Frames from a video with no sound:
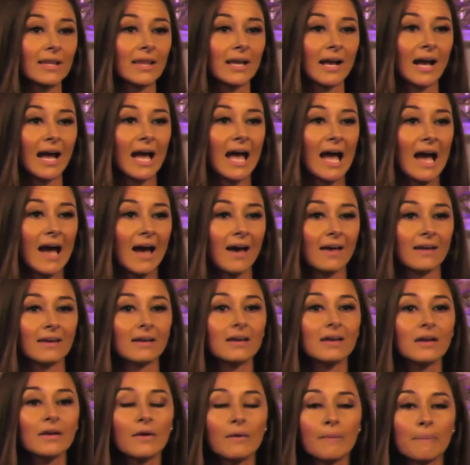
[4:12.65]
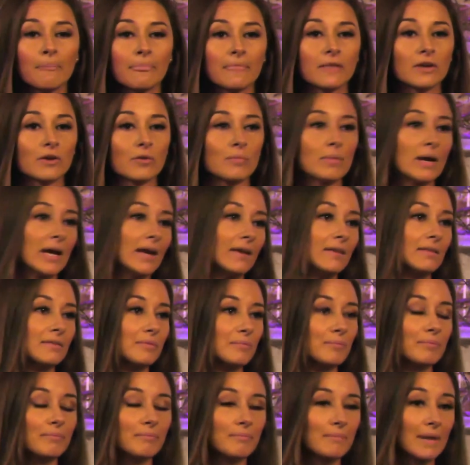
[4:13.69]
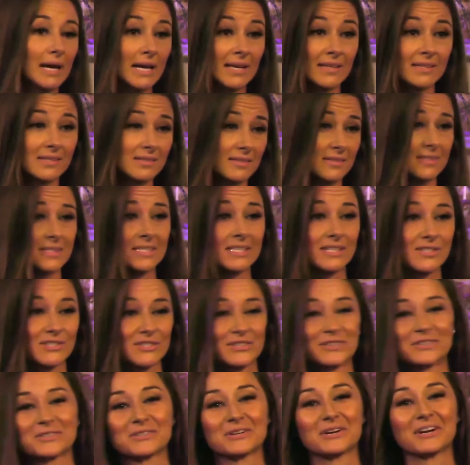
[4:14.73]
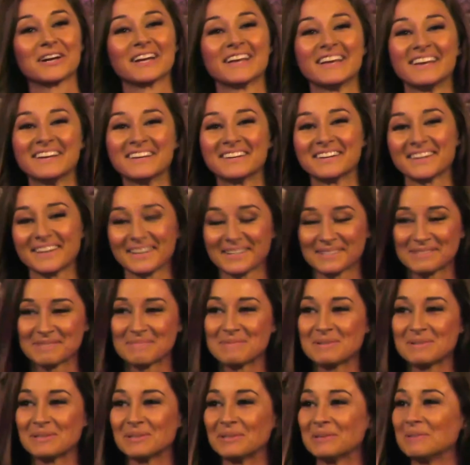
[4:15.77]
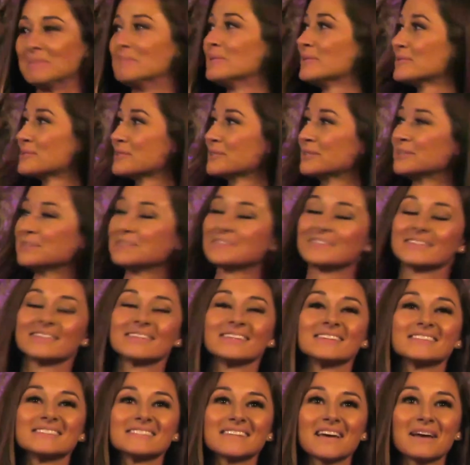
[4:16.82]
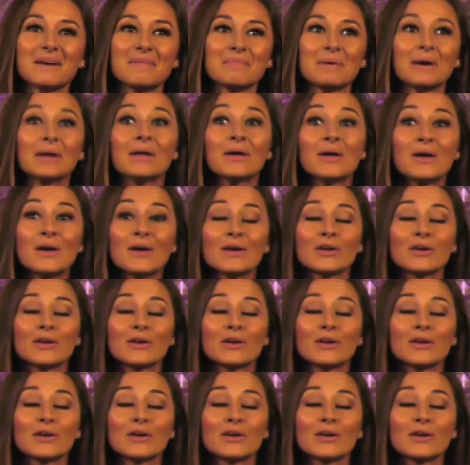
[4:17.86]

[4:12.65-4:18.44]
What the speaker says: Like, I had, my sister, sorry, it gets me a little emotional to say it, but,